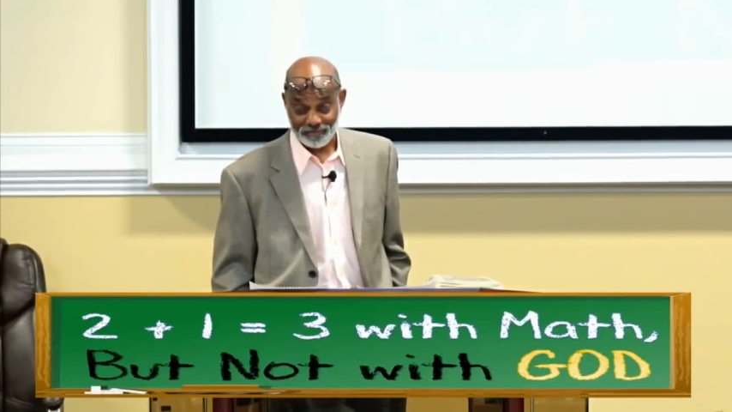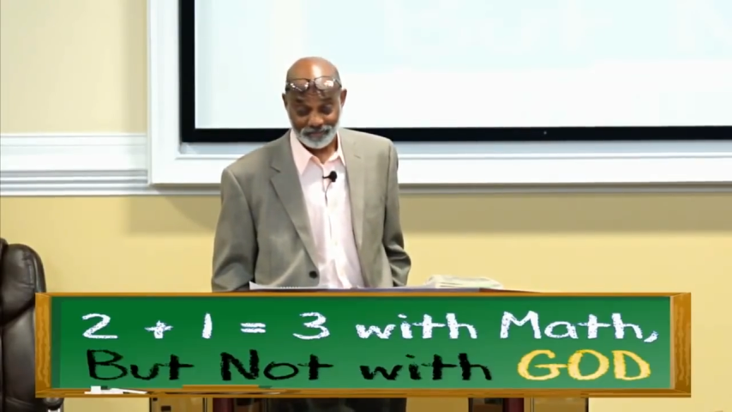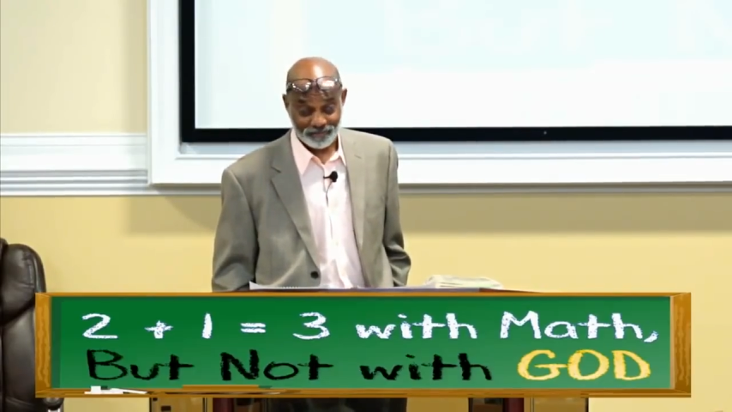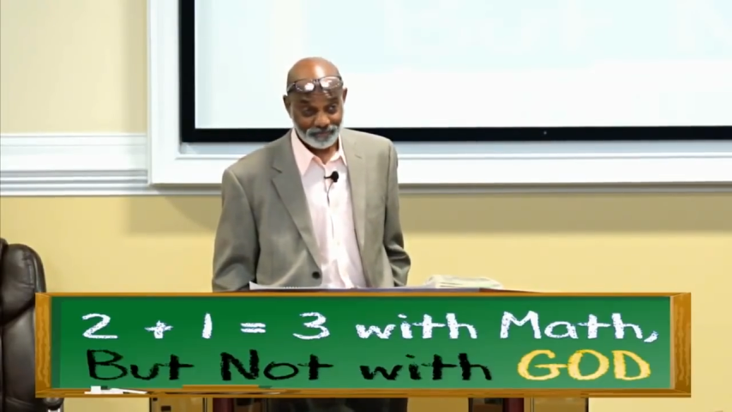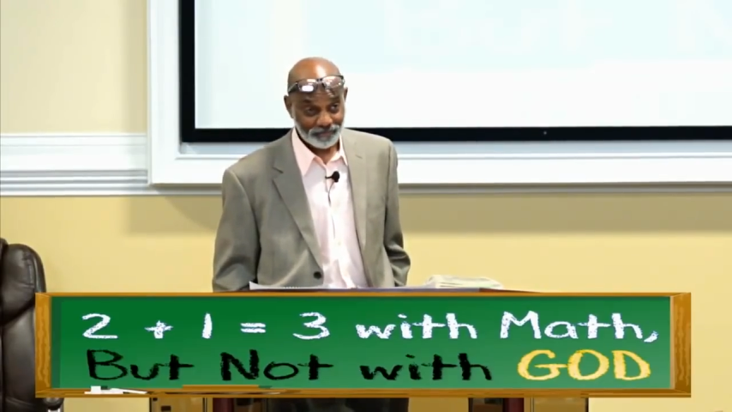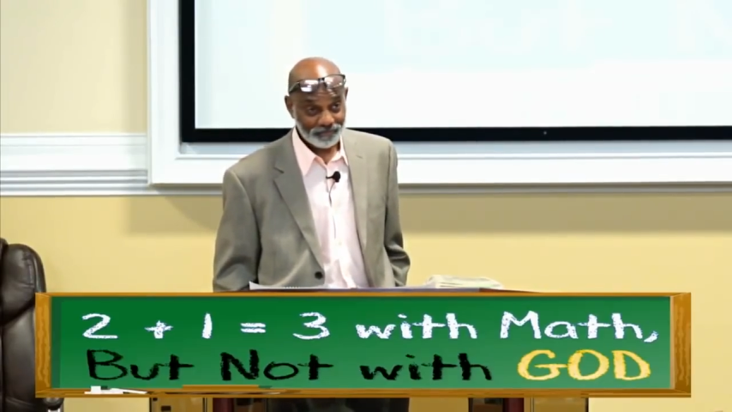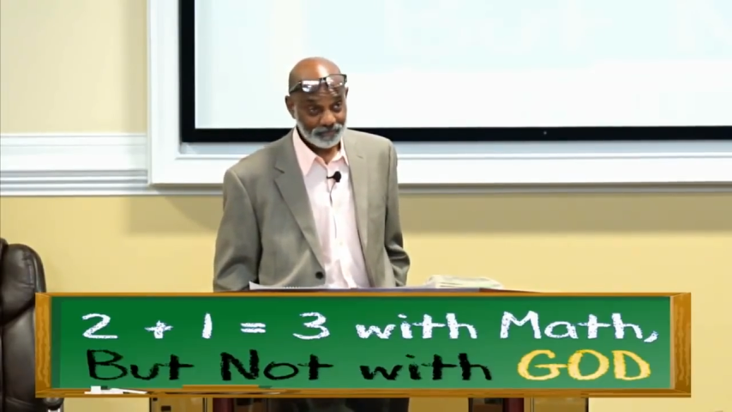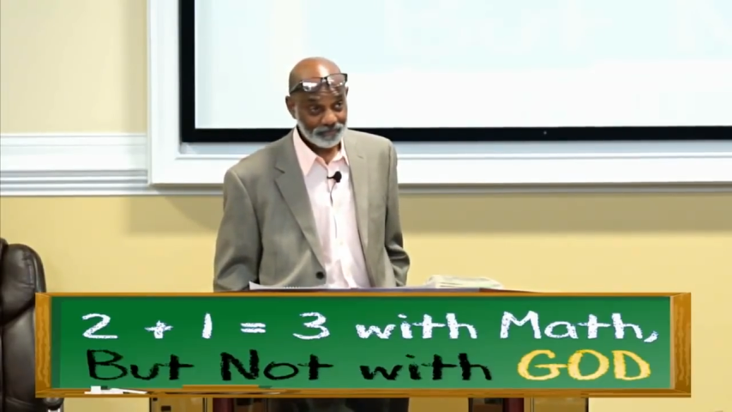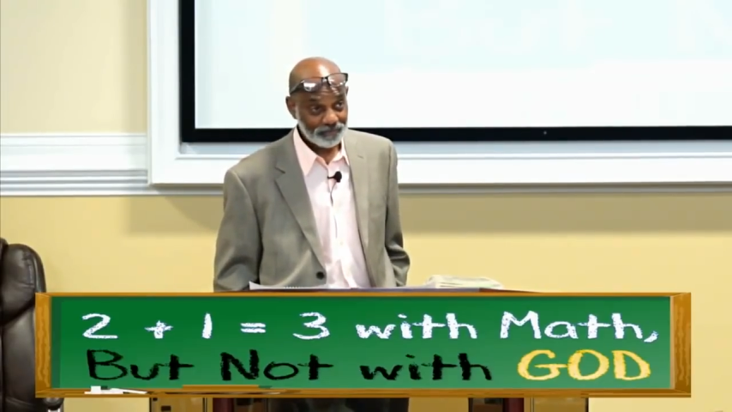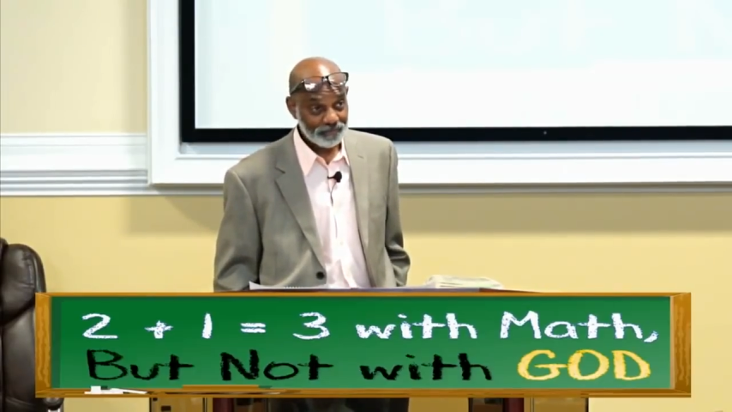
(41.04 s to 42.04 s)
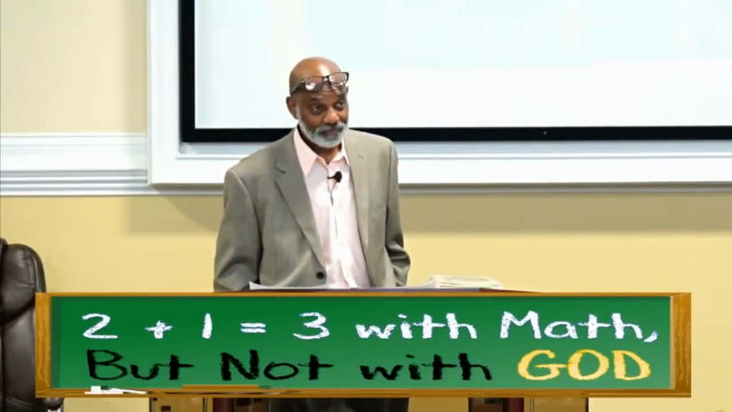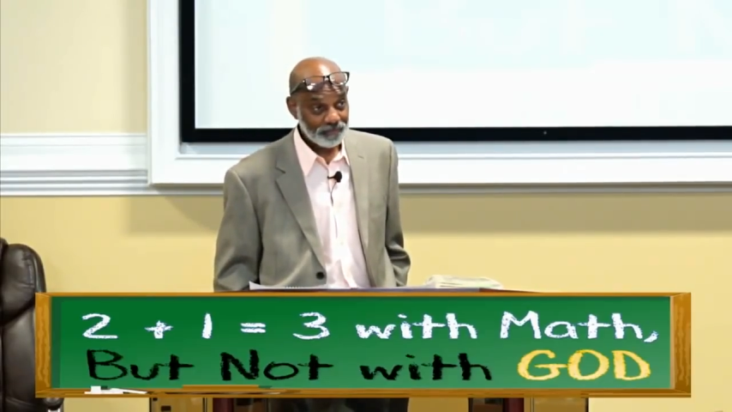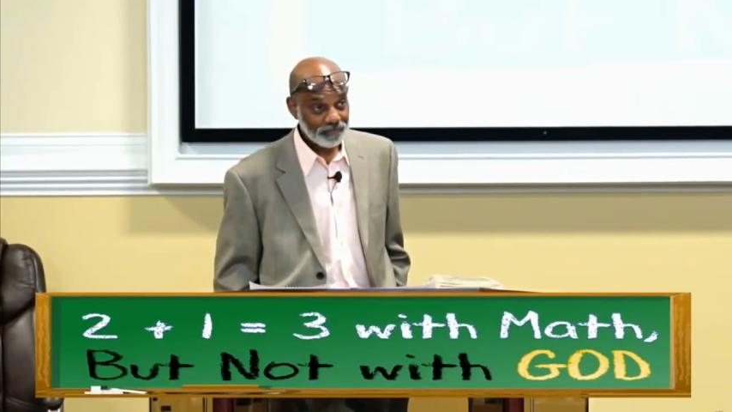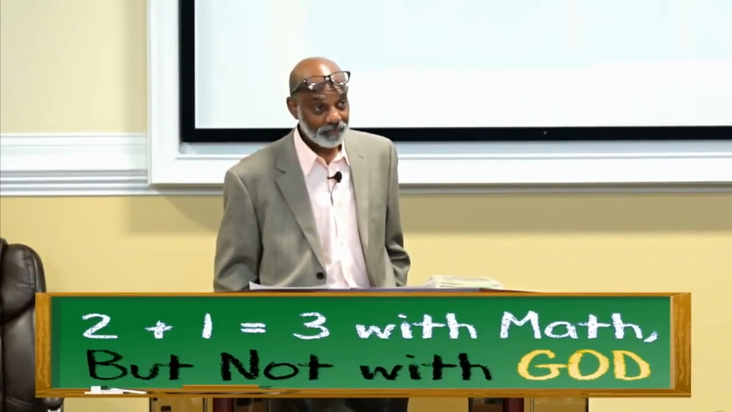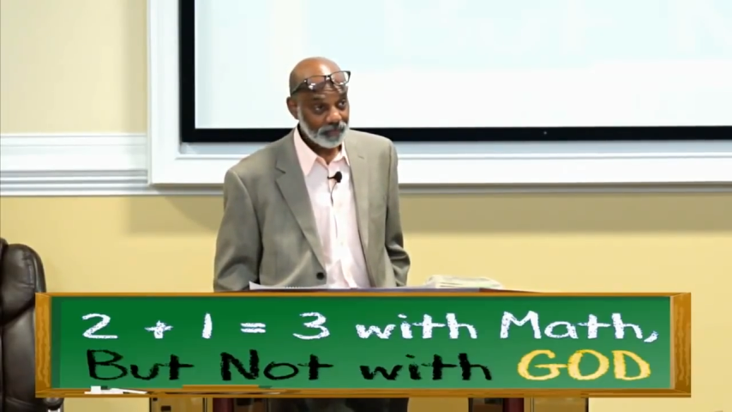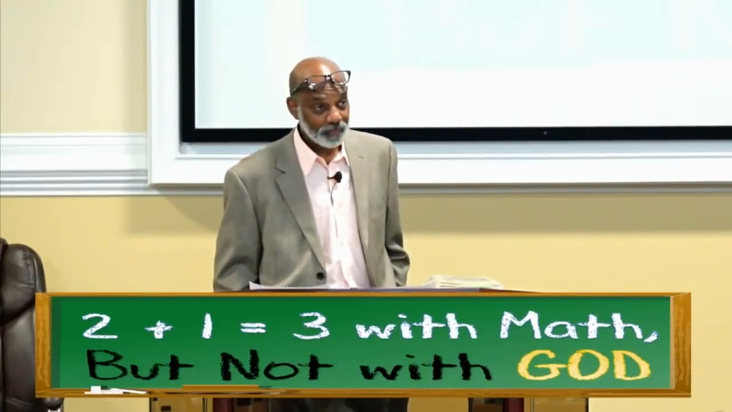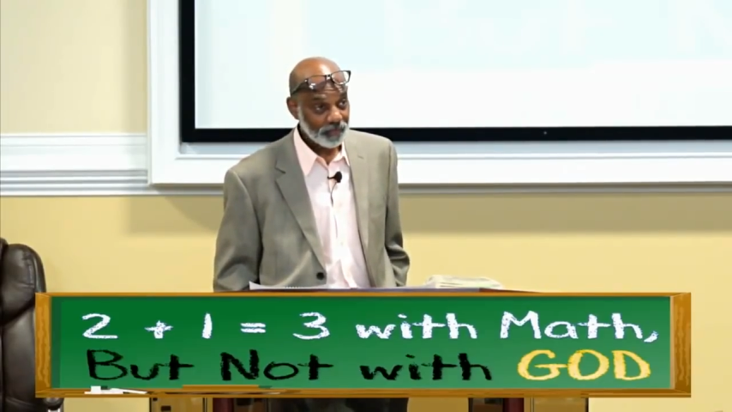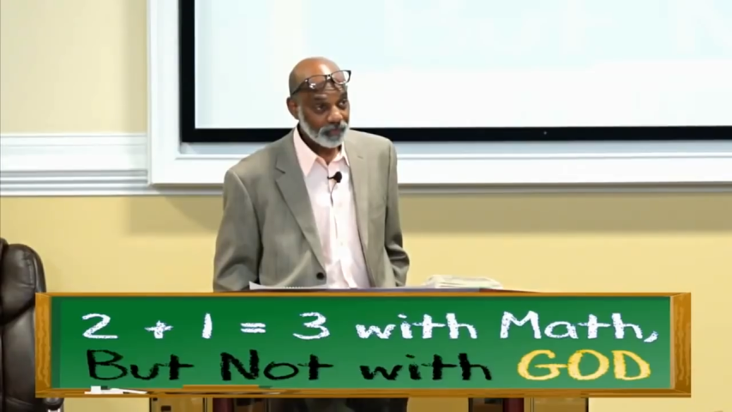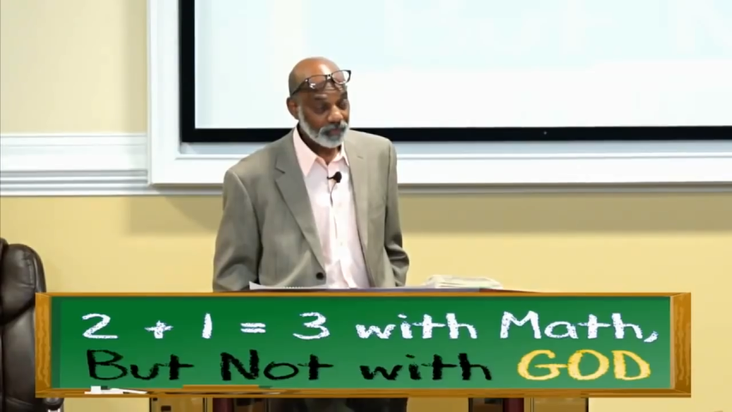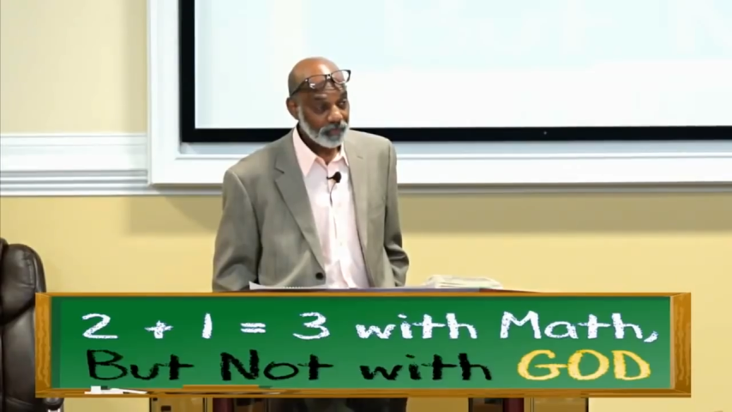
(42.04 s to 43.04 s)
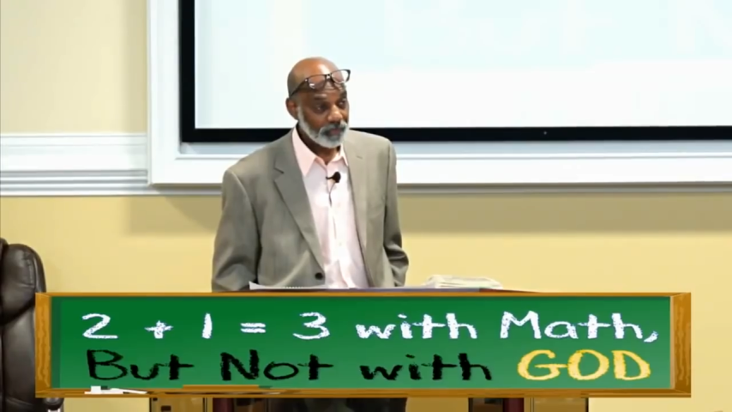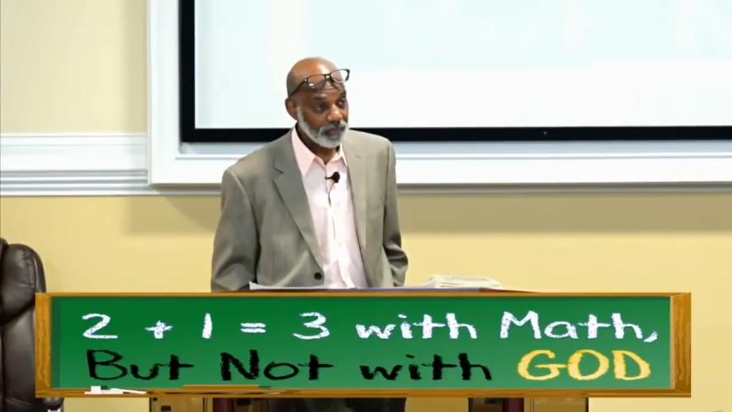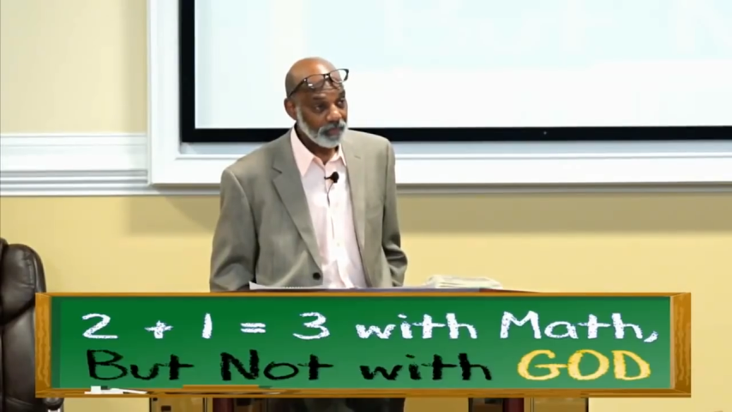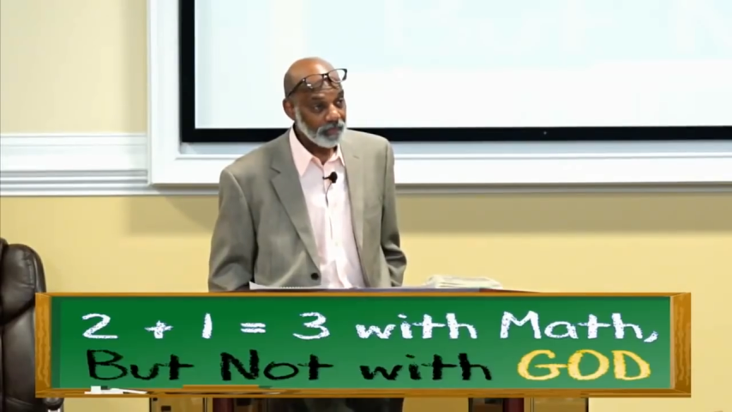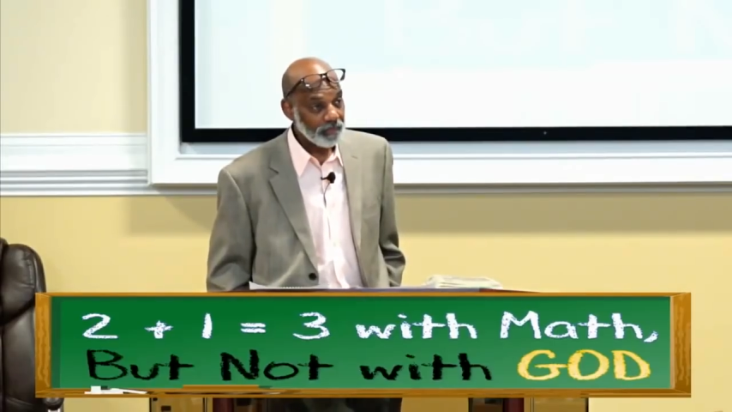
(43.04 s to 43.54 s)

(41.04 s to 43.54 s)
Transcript: [no speech]